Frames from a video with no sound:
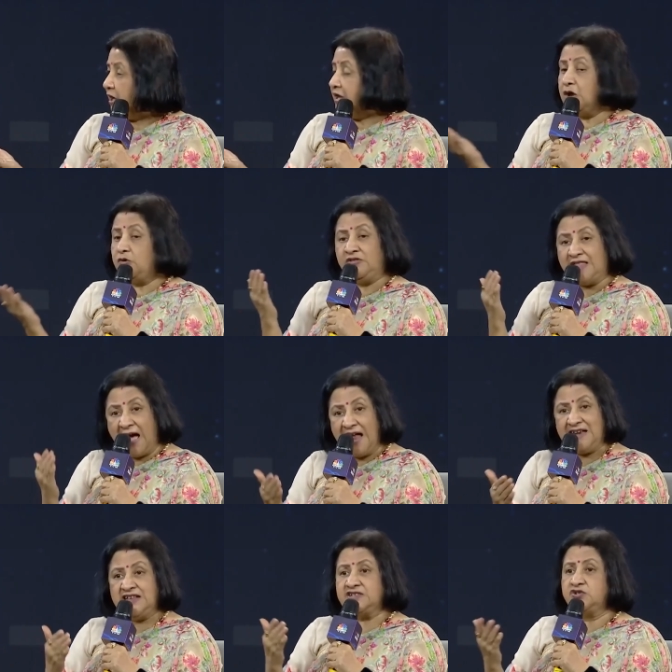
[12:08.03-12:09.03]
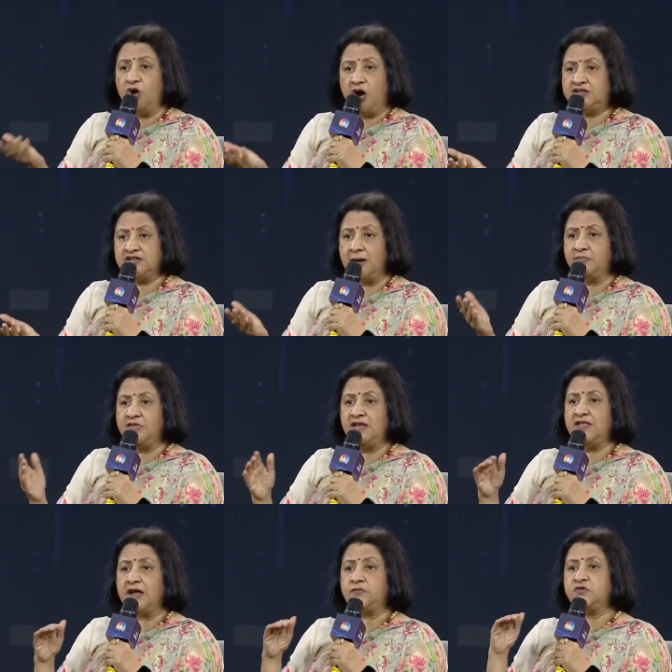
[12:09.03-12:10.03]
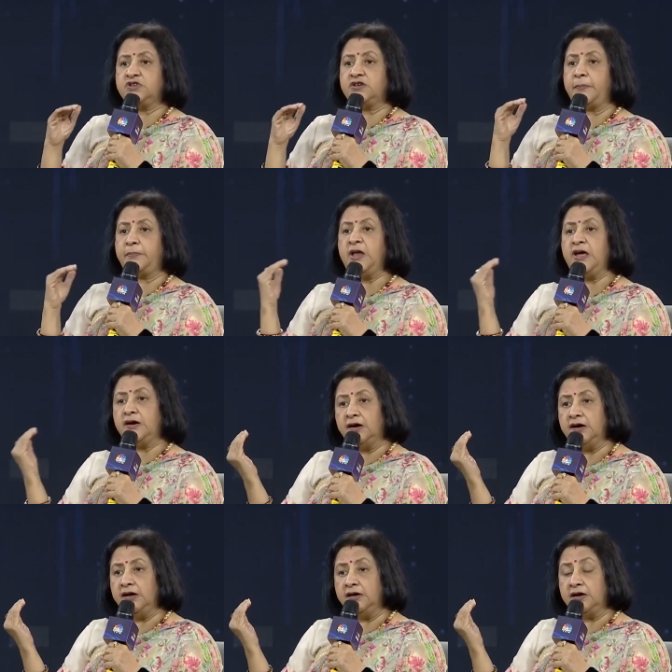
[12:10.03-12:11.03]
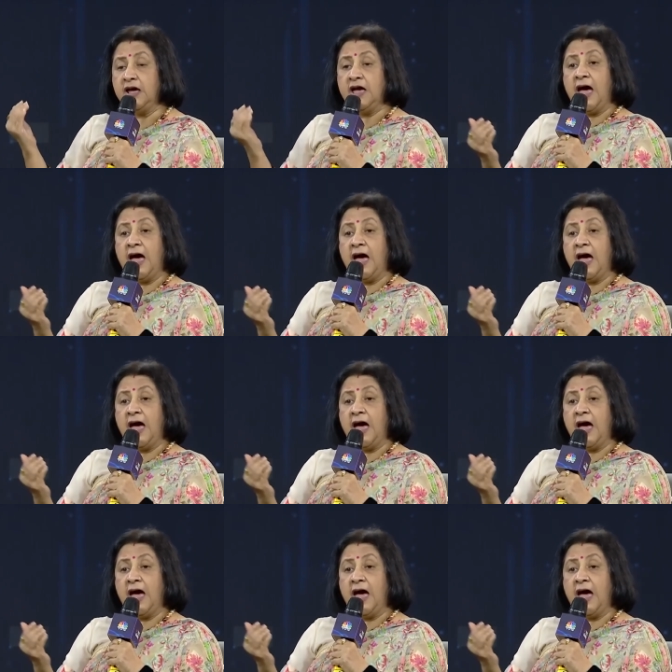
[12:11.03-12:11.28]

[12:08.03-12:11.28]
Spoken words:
Now, that is not something that was happening earlier.